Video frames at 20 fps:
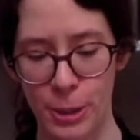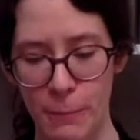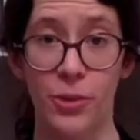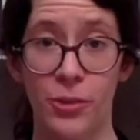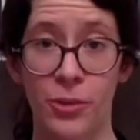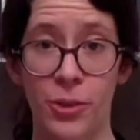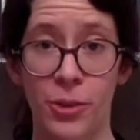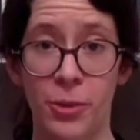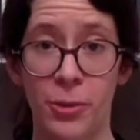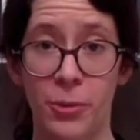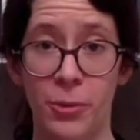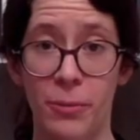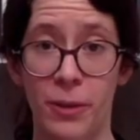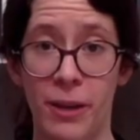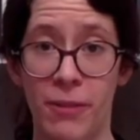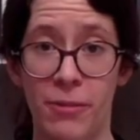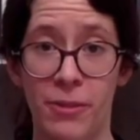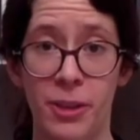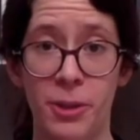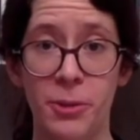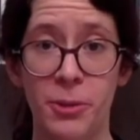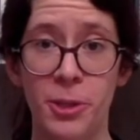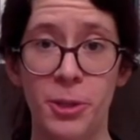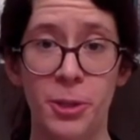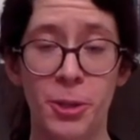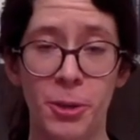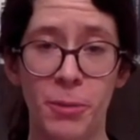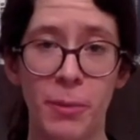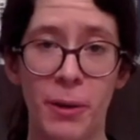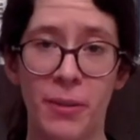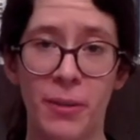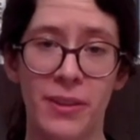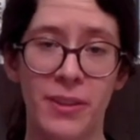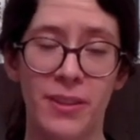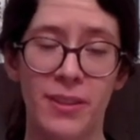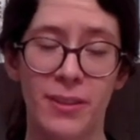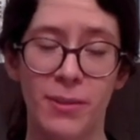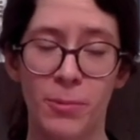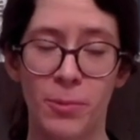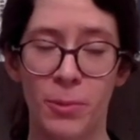So everything you need to know about
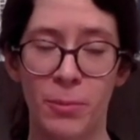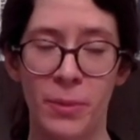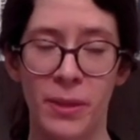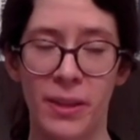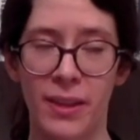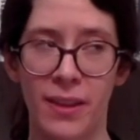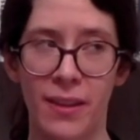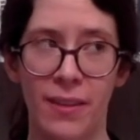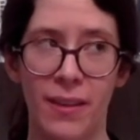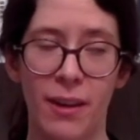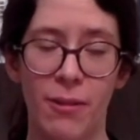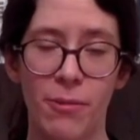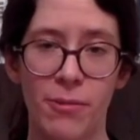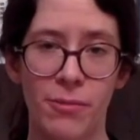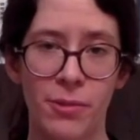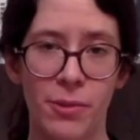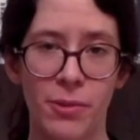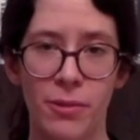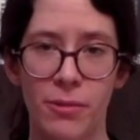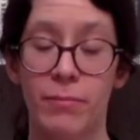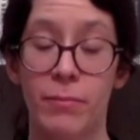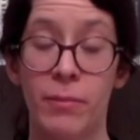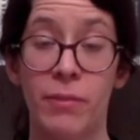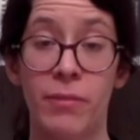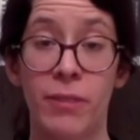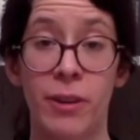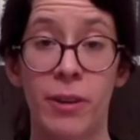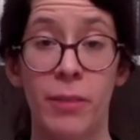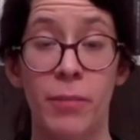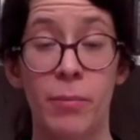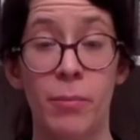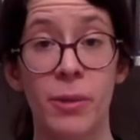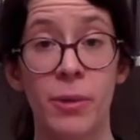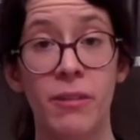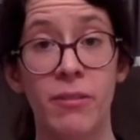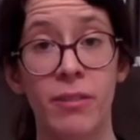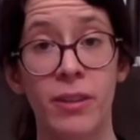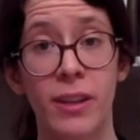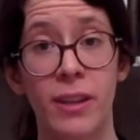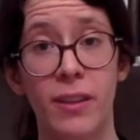this will be in that review, but very
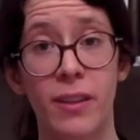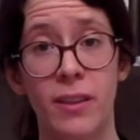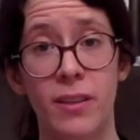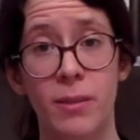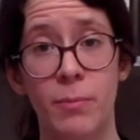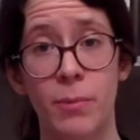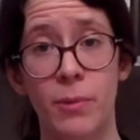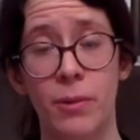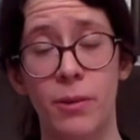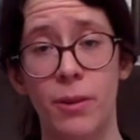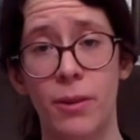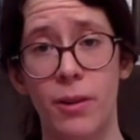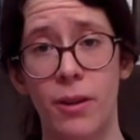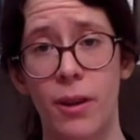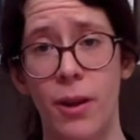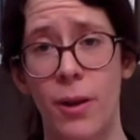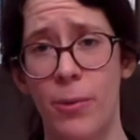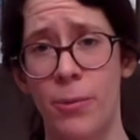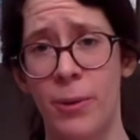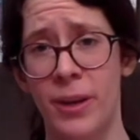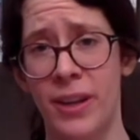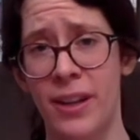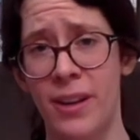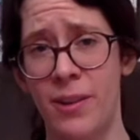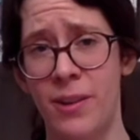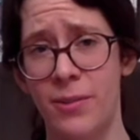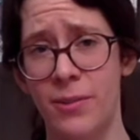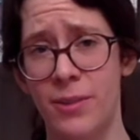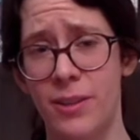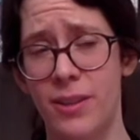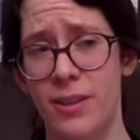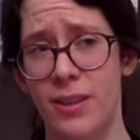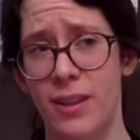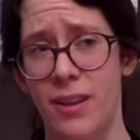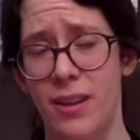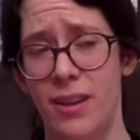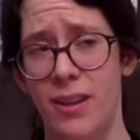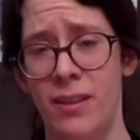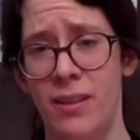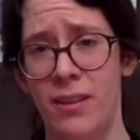briefly, this book recounts
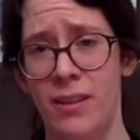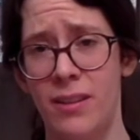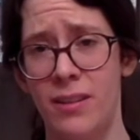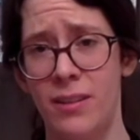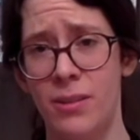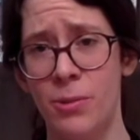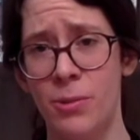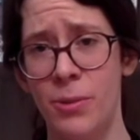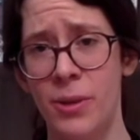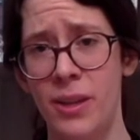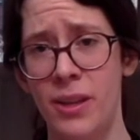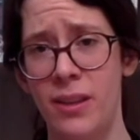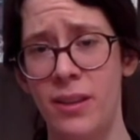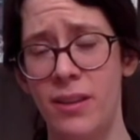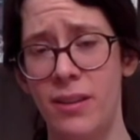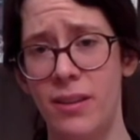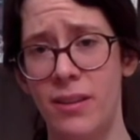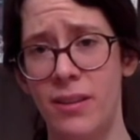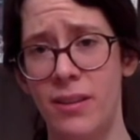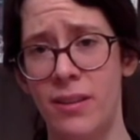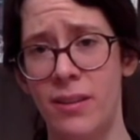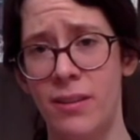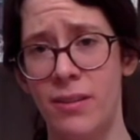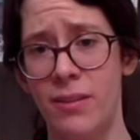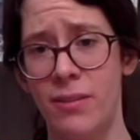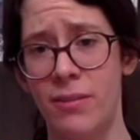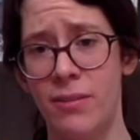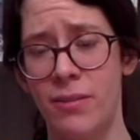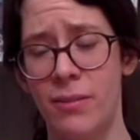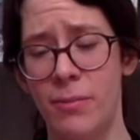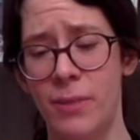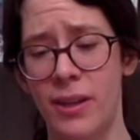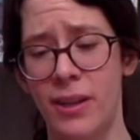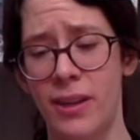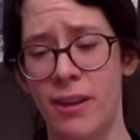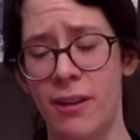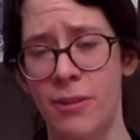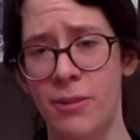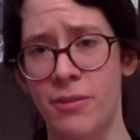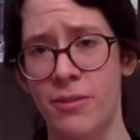the story of the main
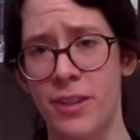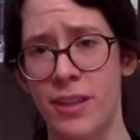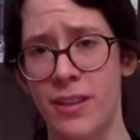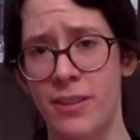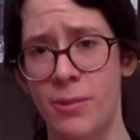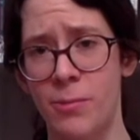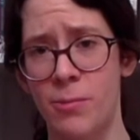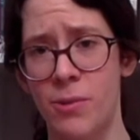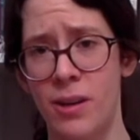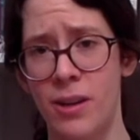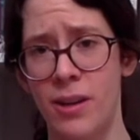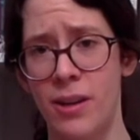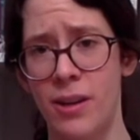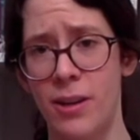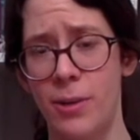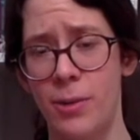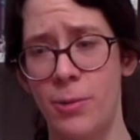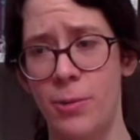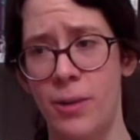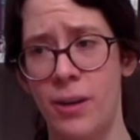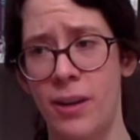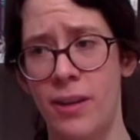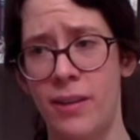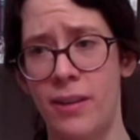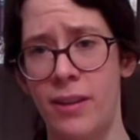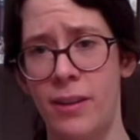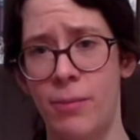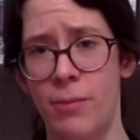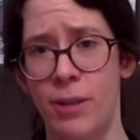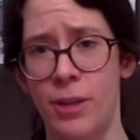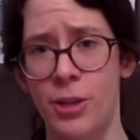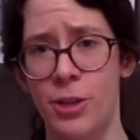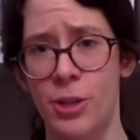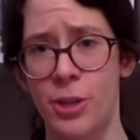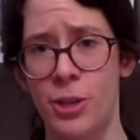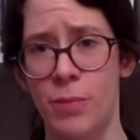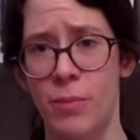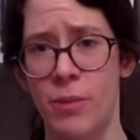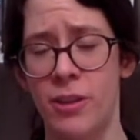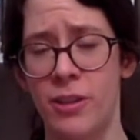character Vanessa Y, who had a
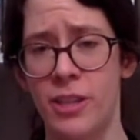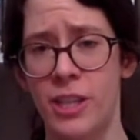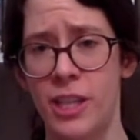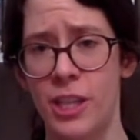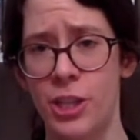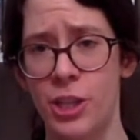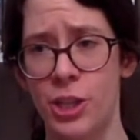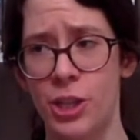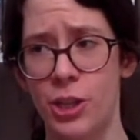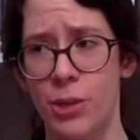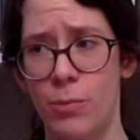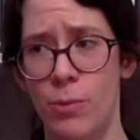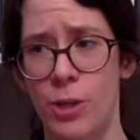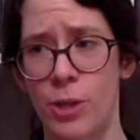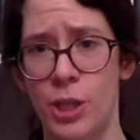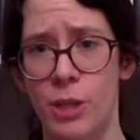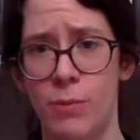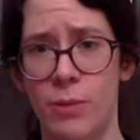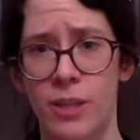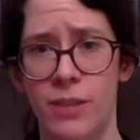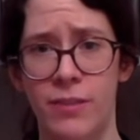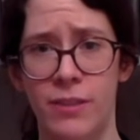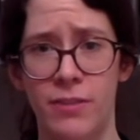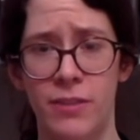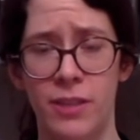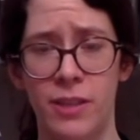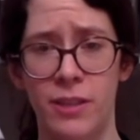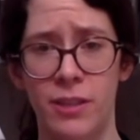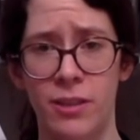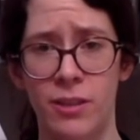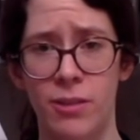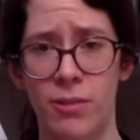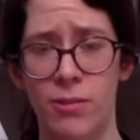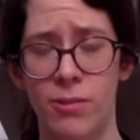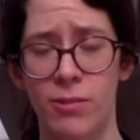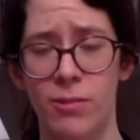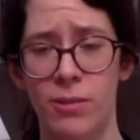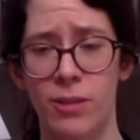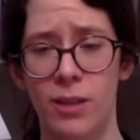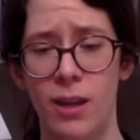relationship with her teacher when she was fifteen years
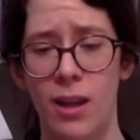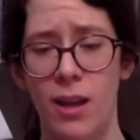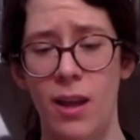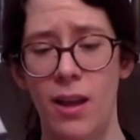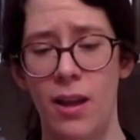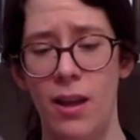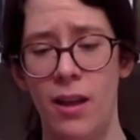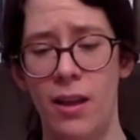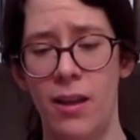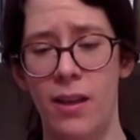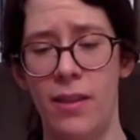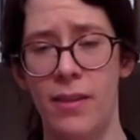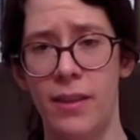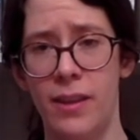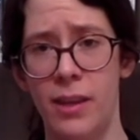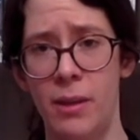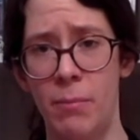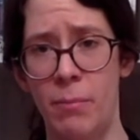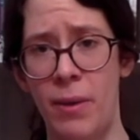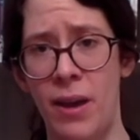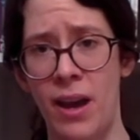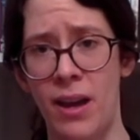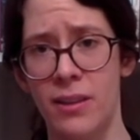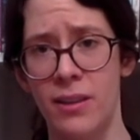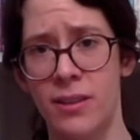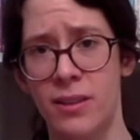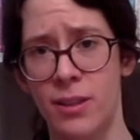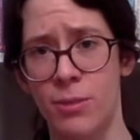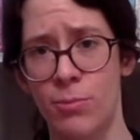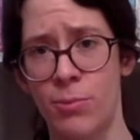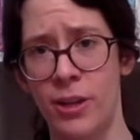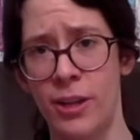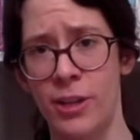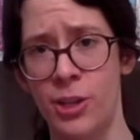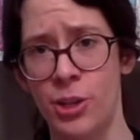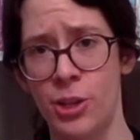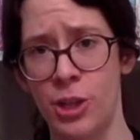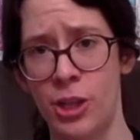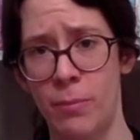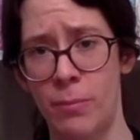old, and the impact this
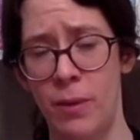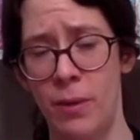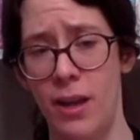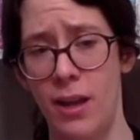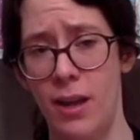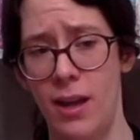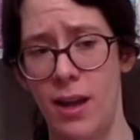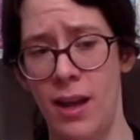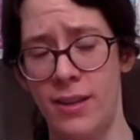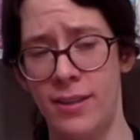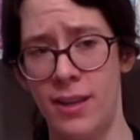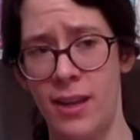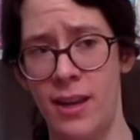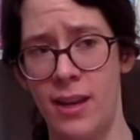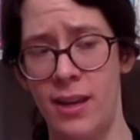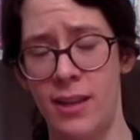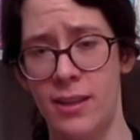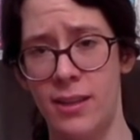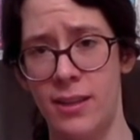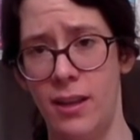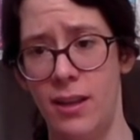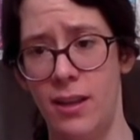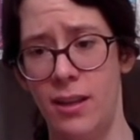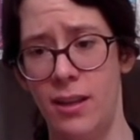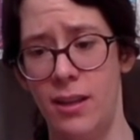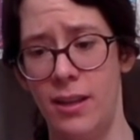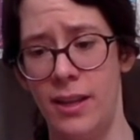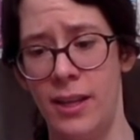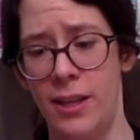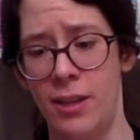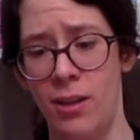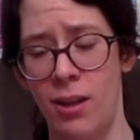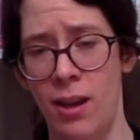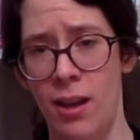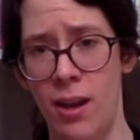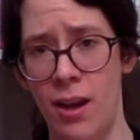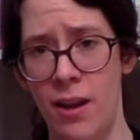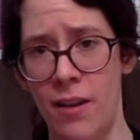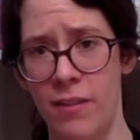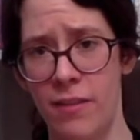relationship has had in her
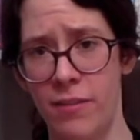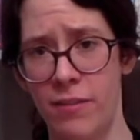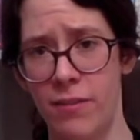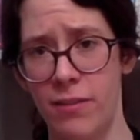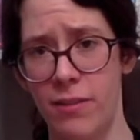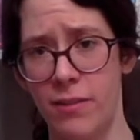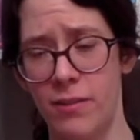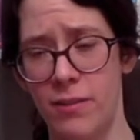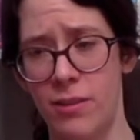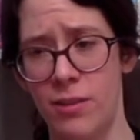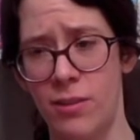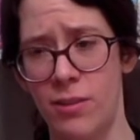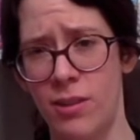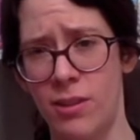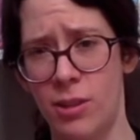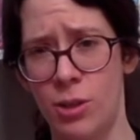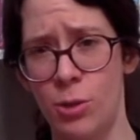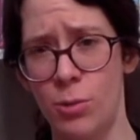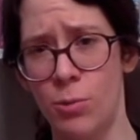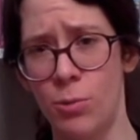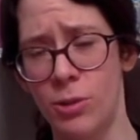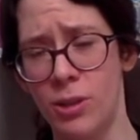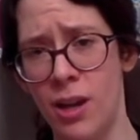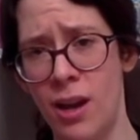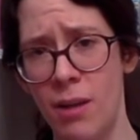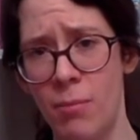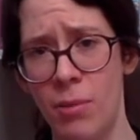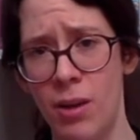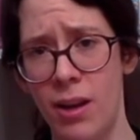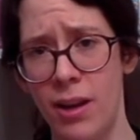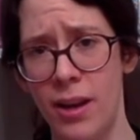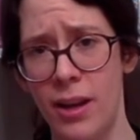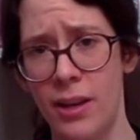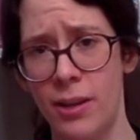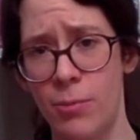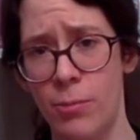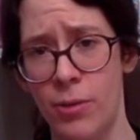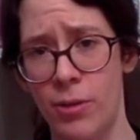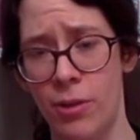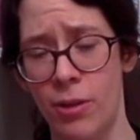life. So there's a dual timeline
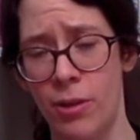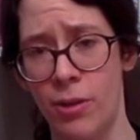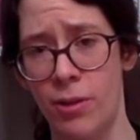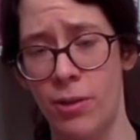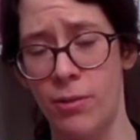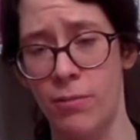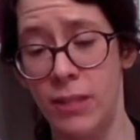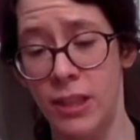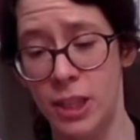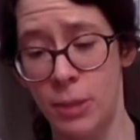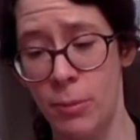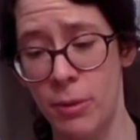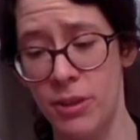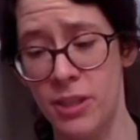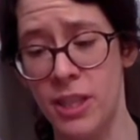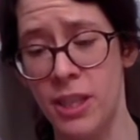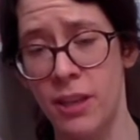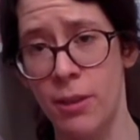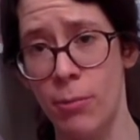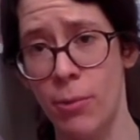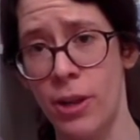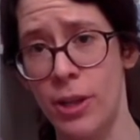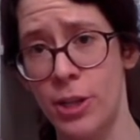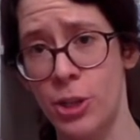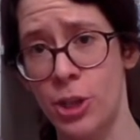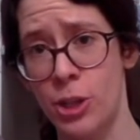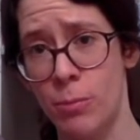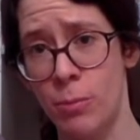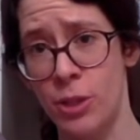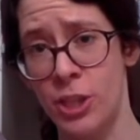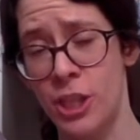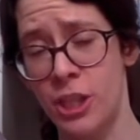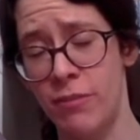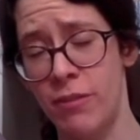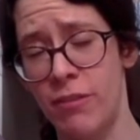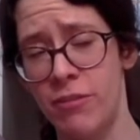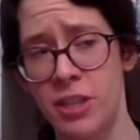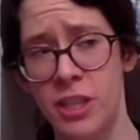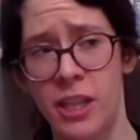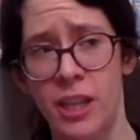with her experiencing the relationship when she's
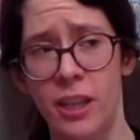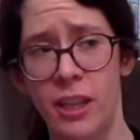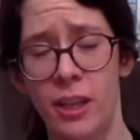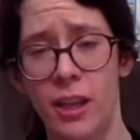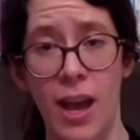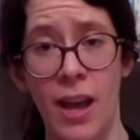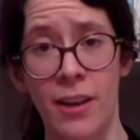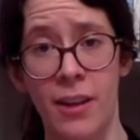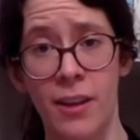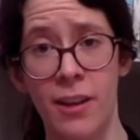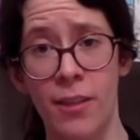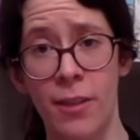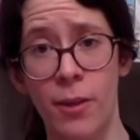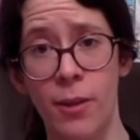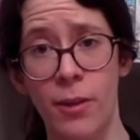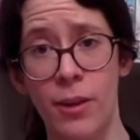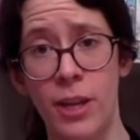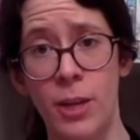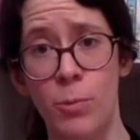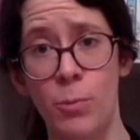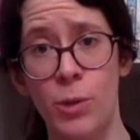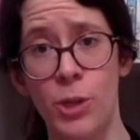fifteen, and another in